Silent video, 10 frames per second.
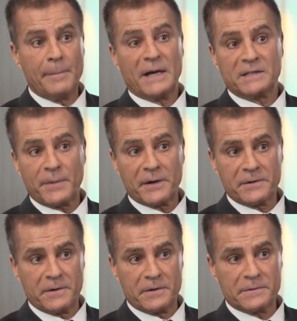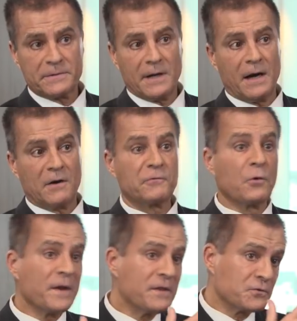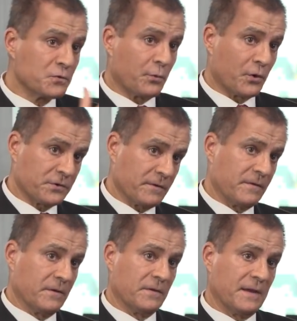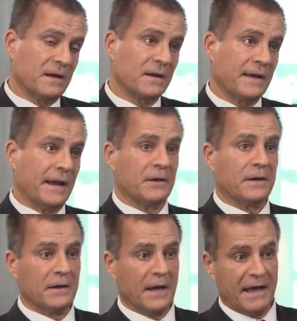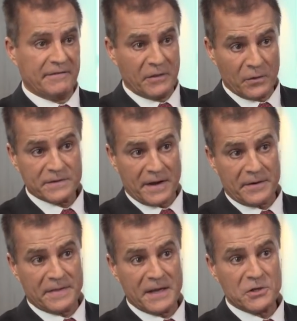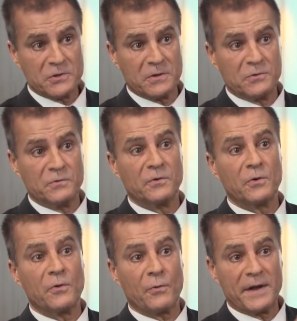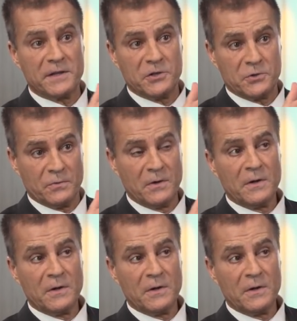Apax Partners, are fully in support of the deal and have announced their intention to follow the right issue.